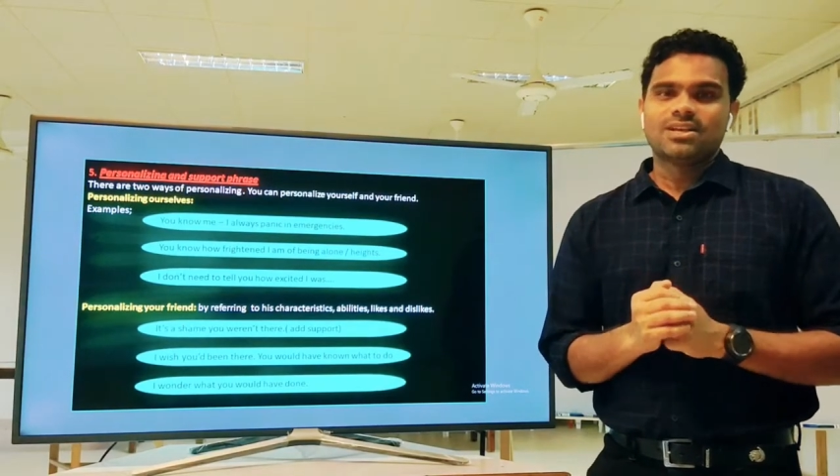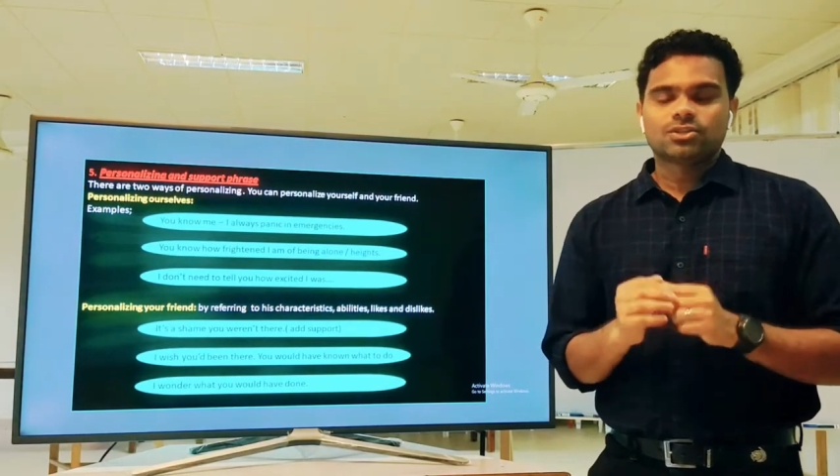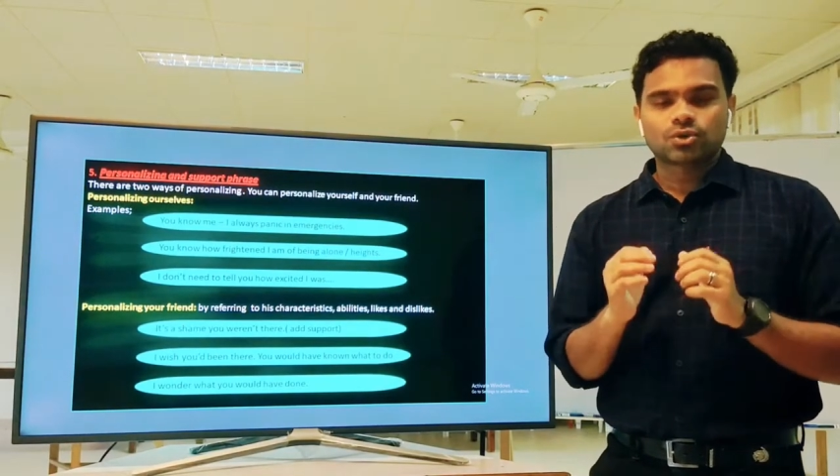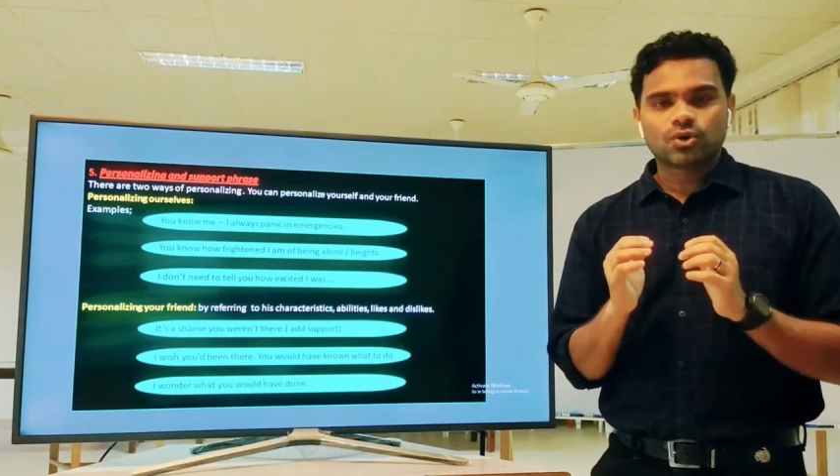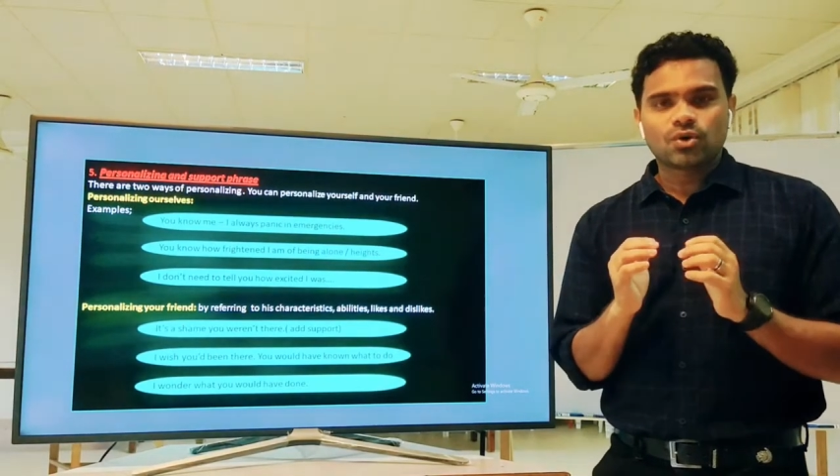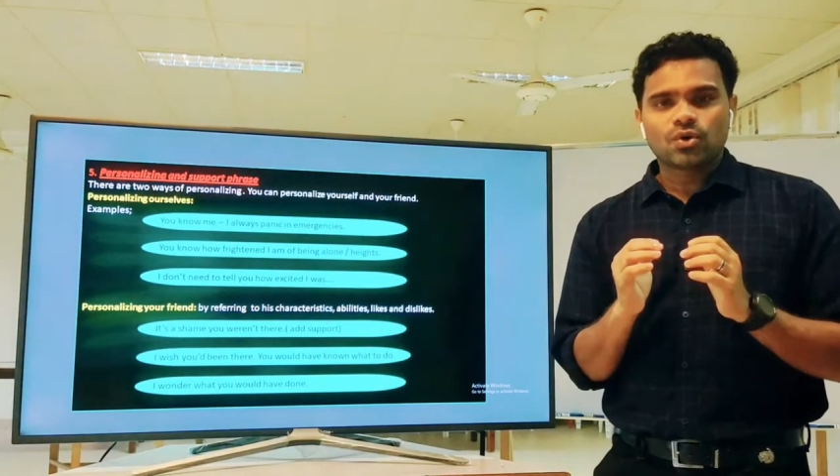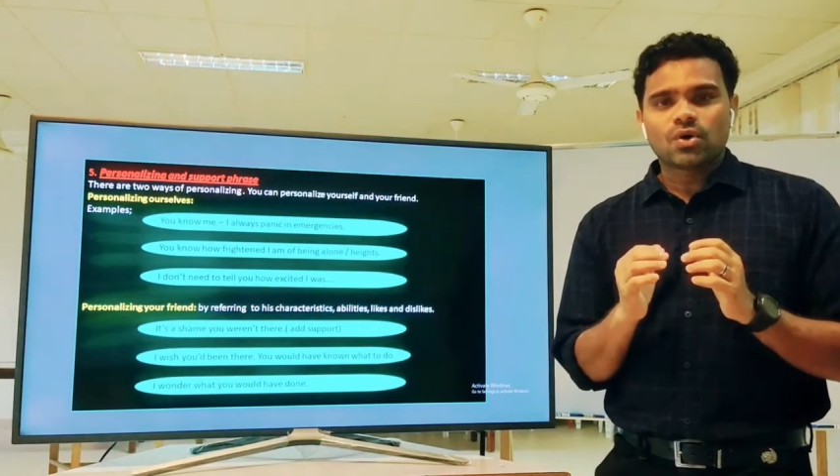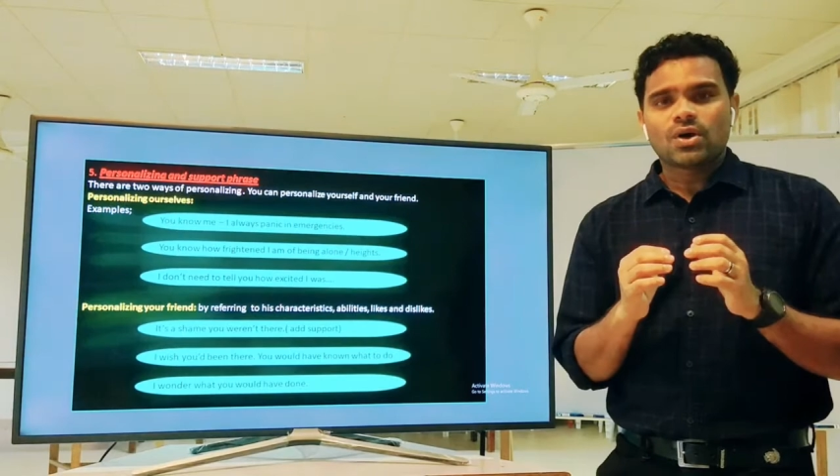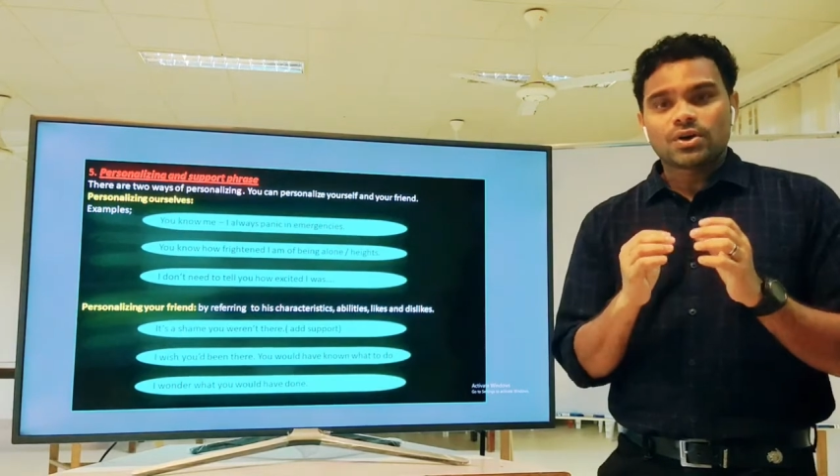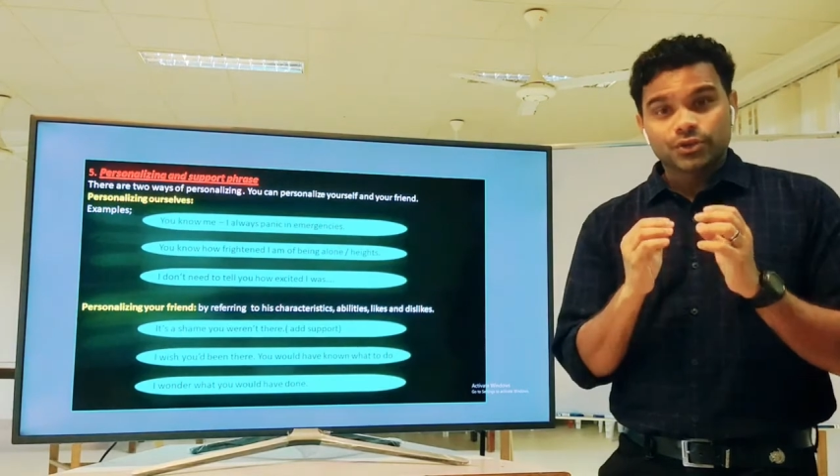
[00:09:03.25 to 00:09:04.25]

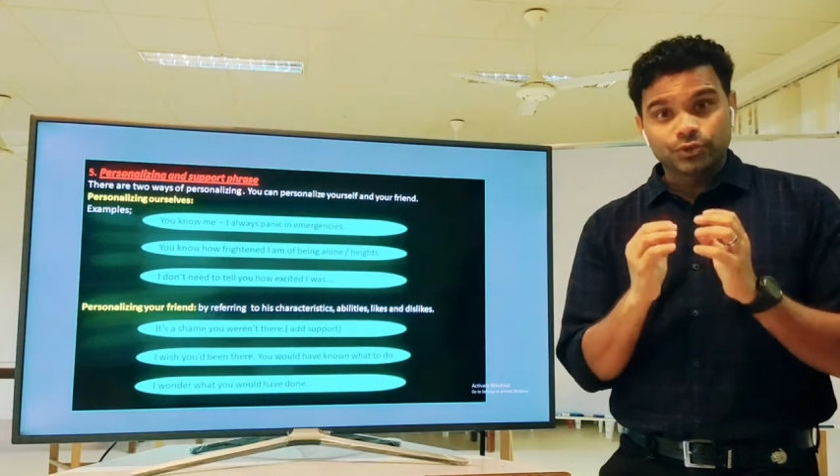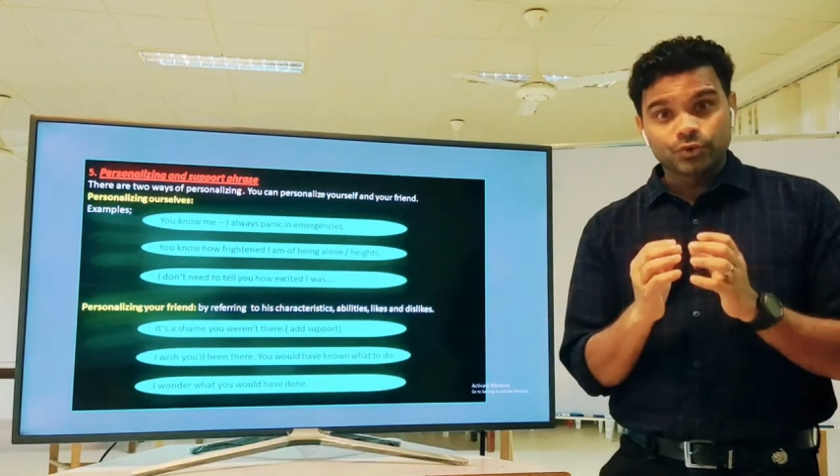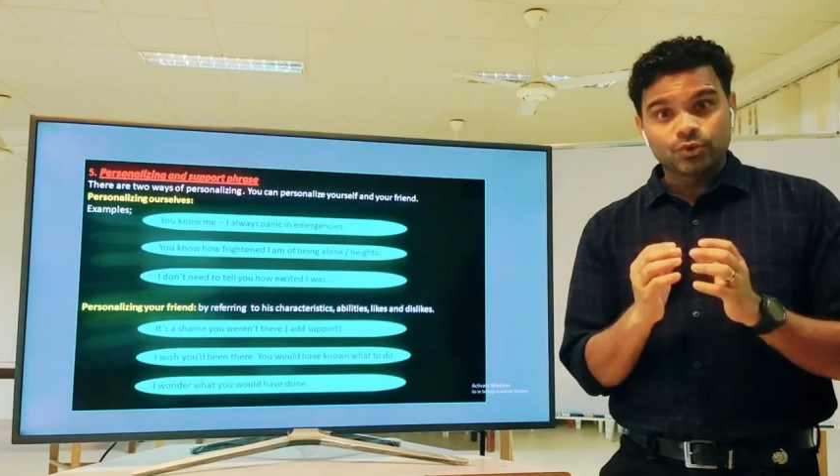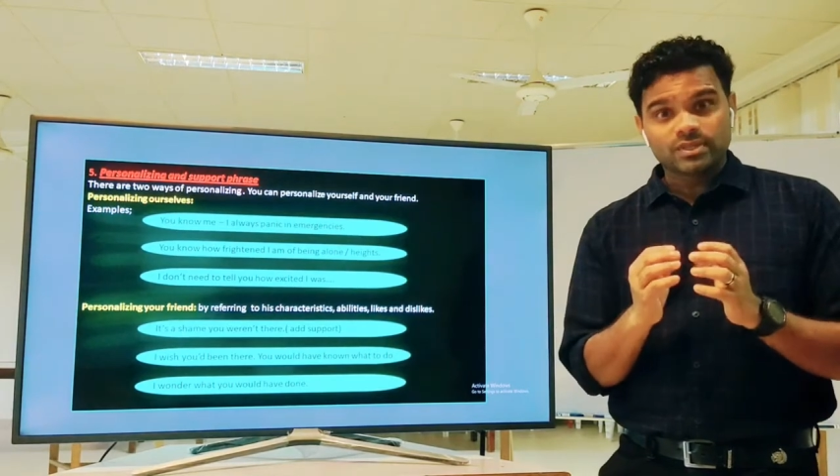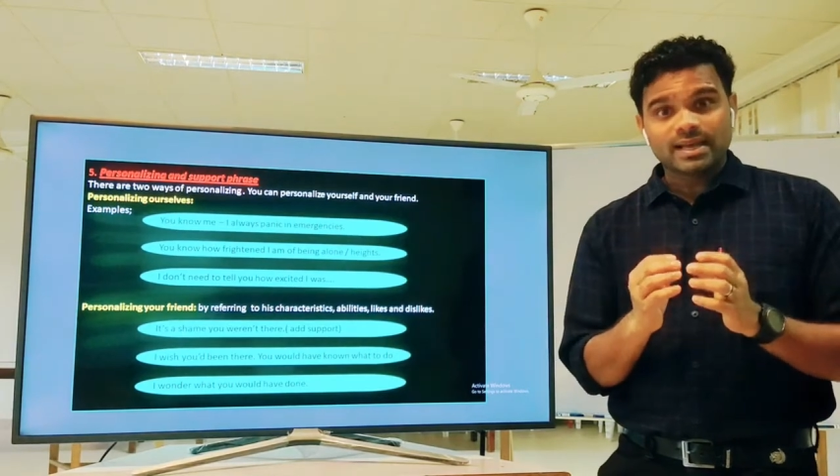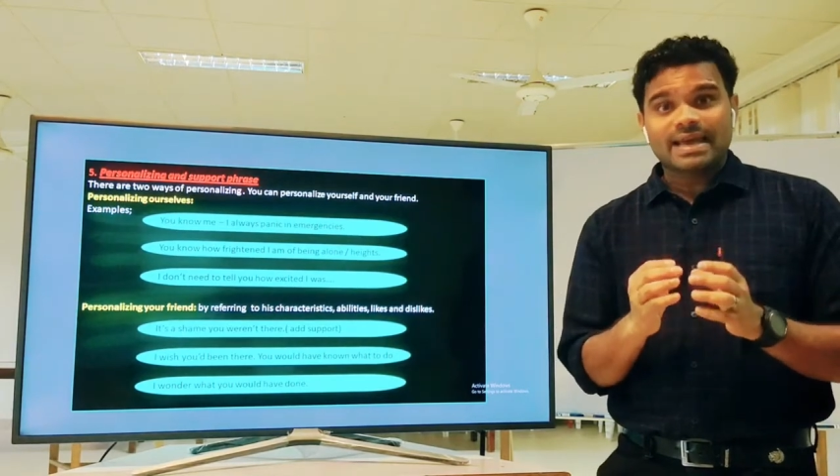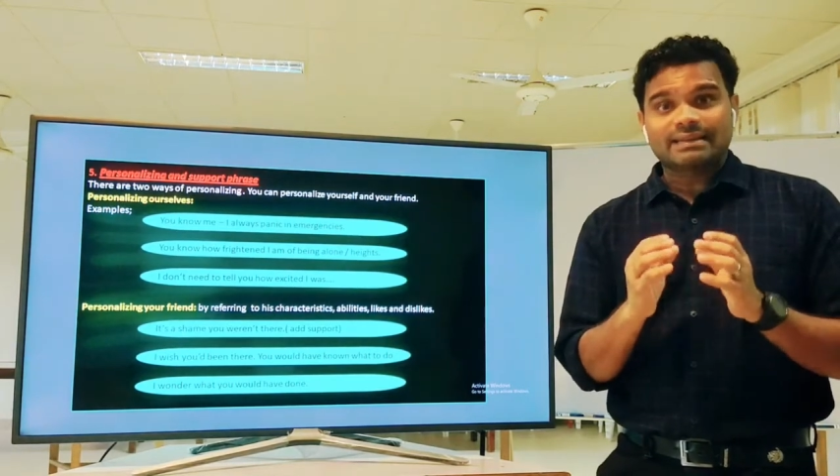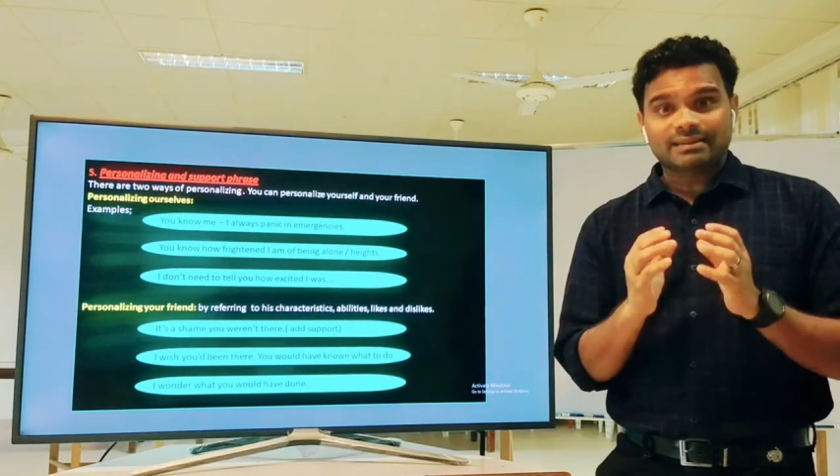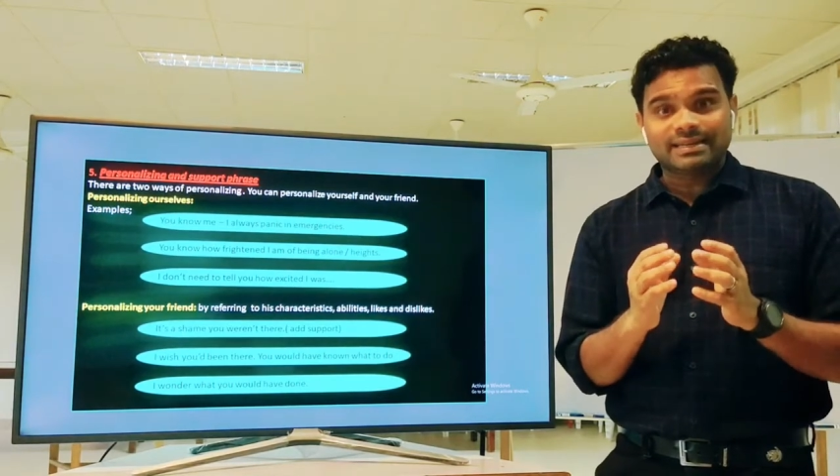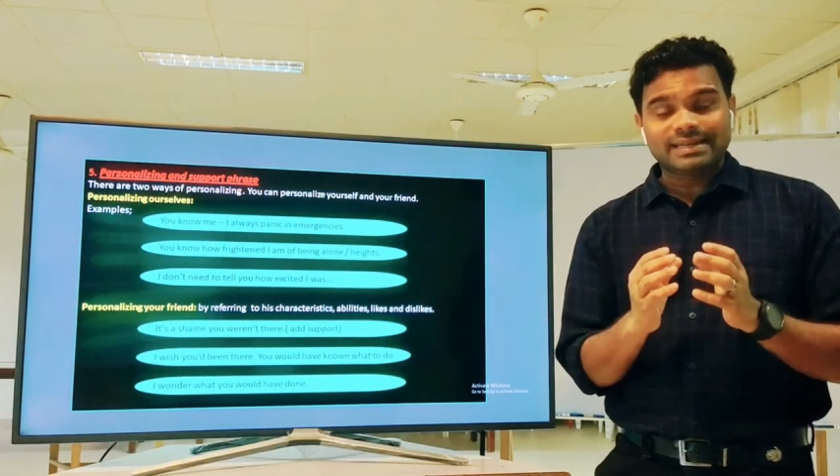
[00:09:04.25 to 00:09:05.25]
So use
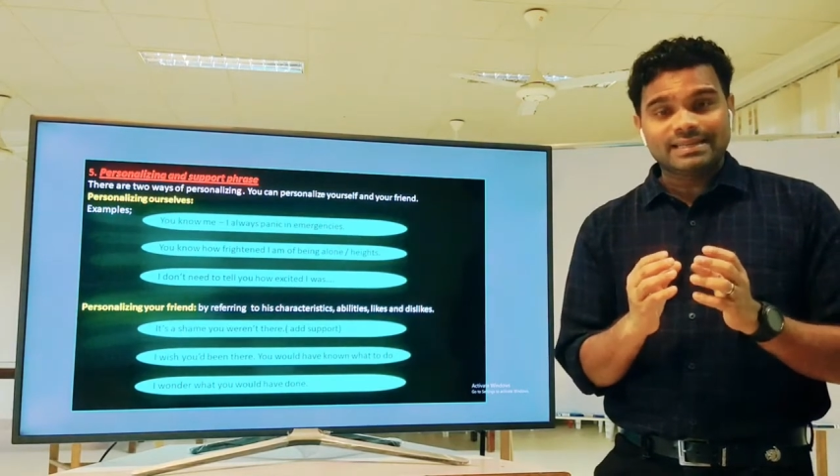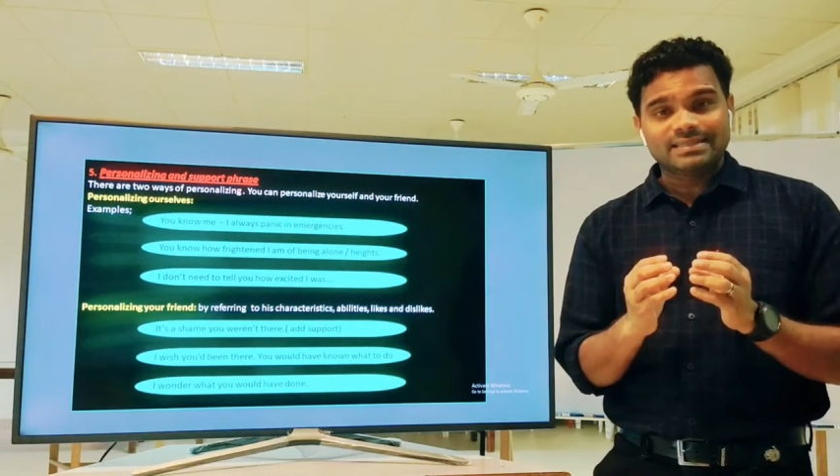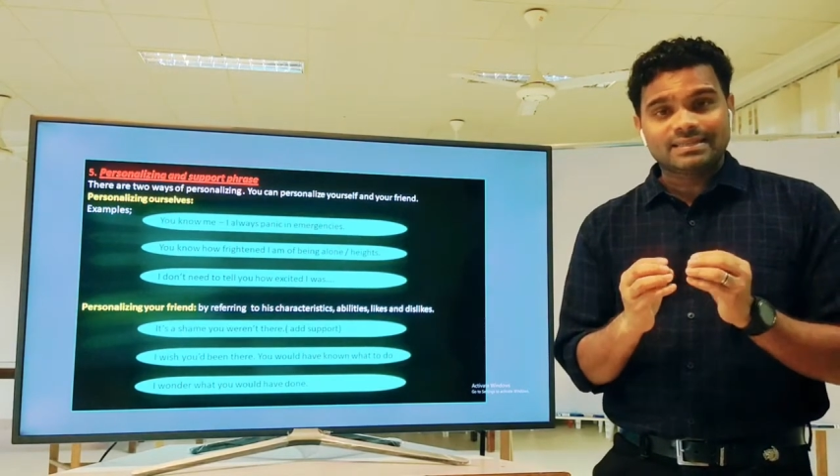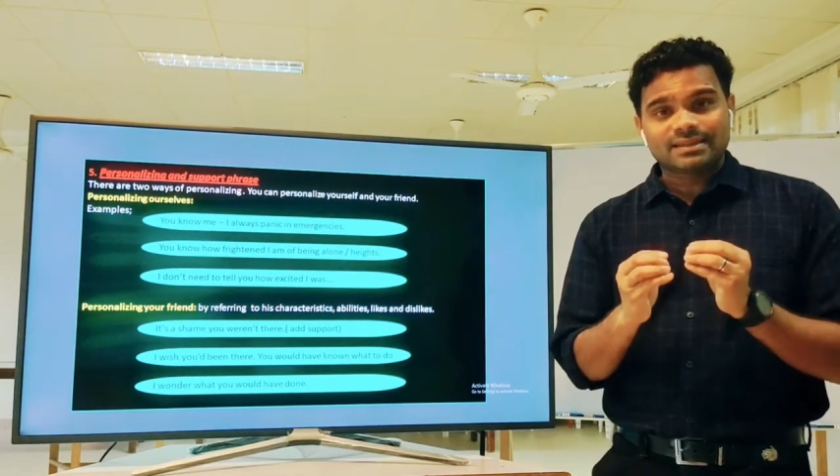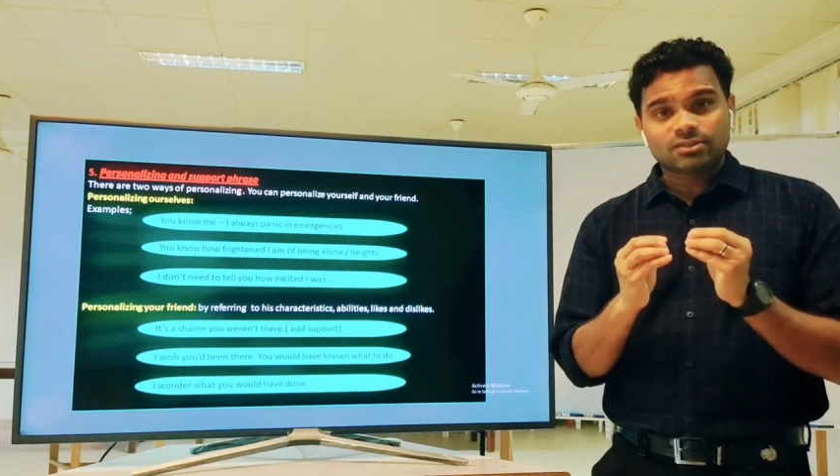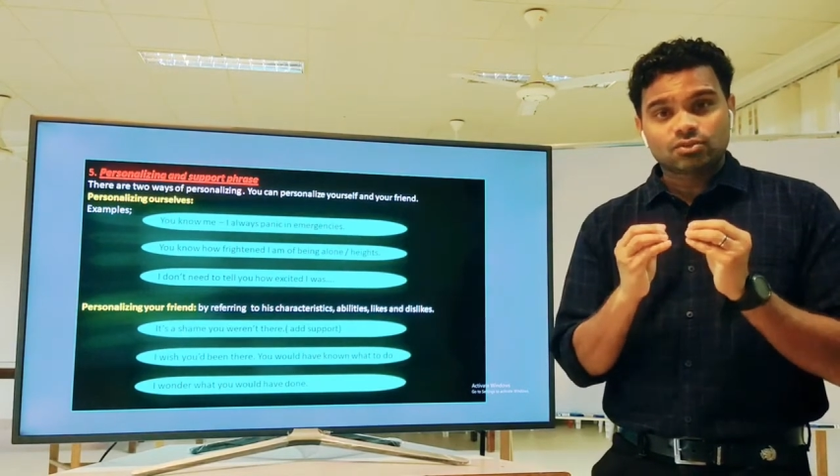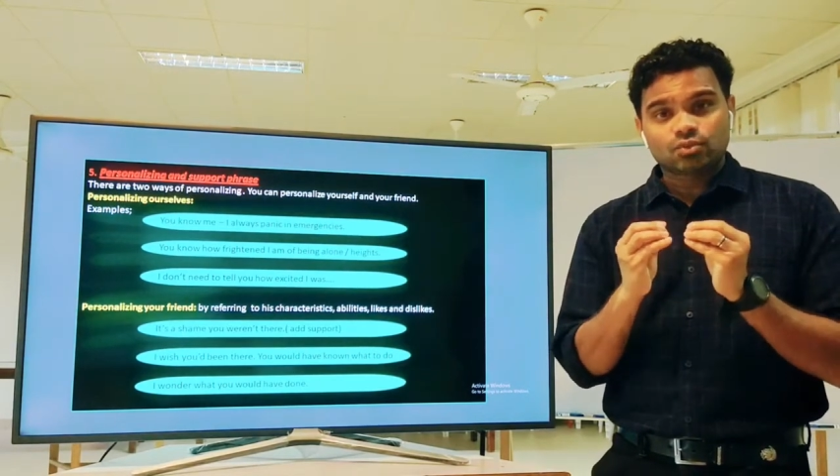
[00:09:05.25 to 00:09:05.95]
at least